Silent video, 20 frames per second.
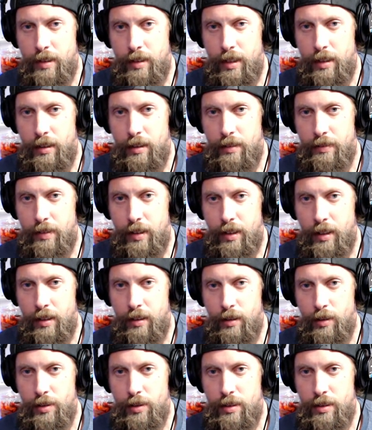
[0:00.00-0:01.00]
I loved
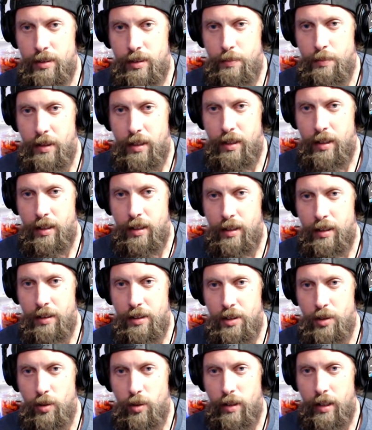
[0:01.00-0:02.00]
Halo since the beginning.
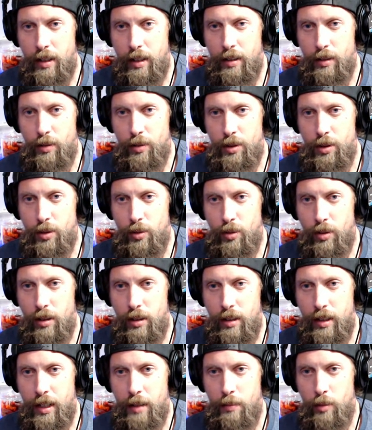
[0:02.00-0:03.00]
Enjoyed Halo 2
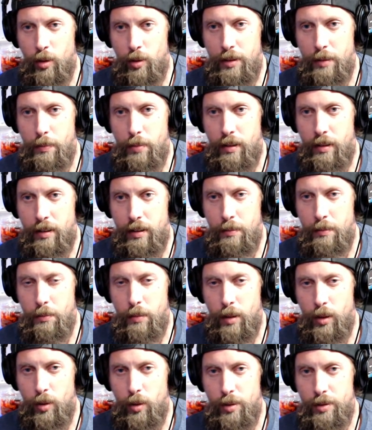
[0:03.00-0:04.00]
online multiplayer the
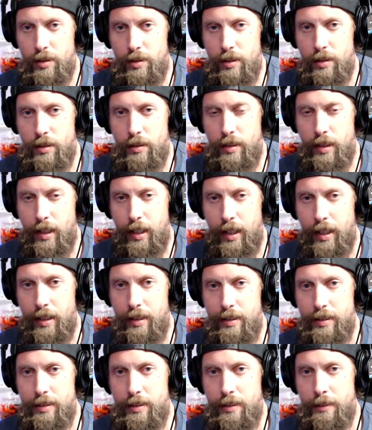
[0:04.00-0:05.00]
most.
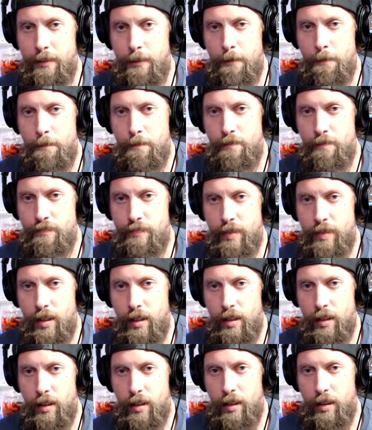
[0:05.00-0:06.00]
Nice.
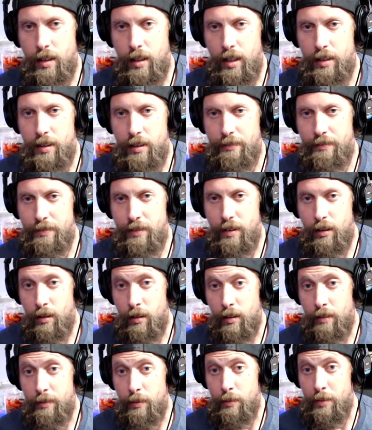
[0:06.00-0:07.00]
Got the
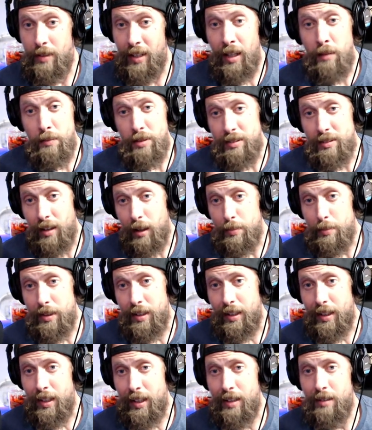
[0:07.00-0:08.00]
call from GameStop
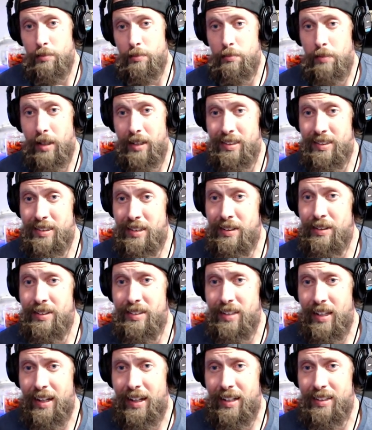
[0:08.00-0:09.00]
today. My
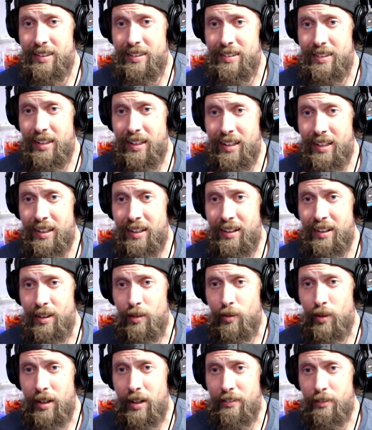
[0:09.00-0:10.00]
Series X is in
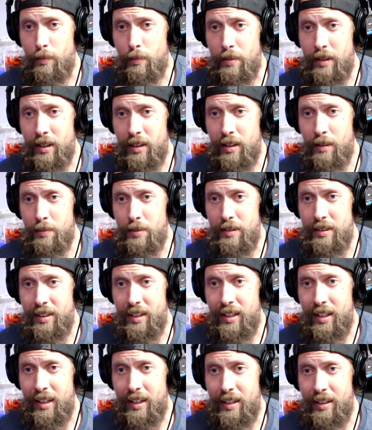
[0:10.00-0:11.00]
and ready for pickup at
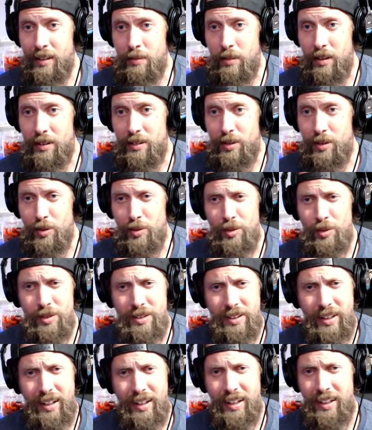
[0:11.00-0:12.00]
10 a.m. on
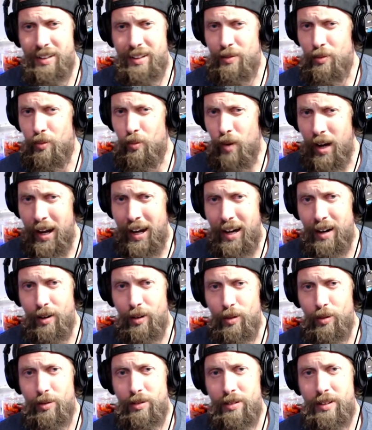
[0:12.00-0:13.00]
Tuesday.
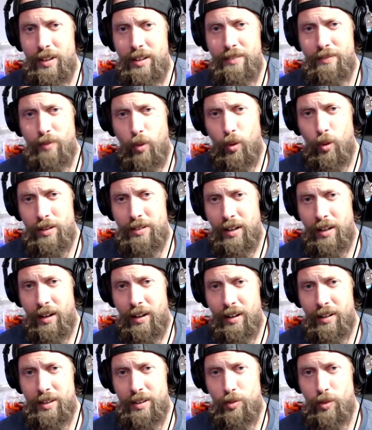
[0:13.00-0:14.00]
Wow. Four
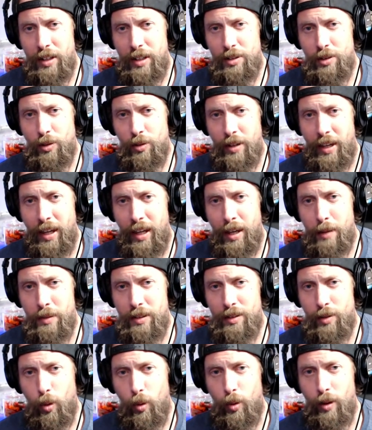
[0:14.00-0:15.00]
dogs, retro game,
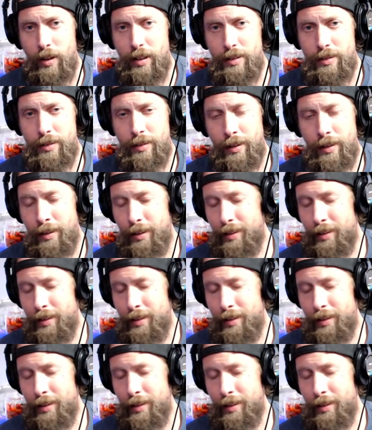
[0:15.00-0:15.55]
and toys.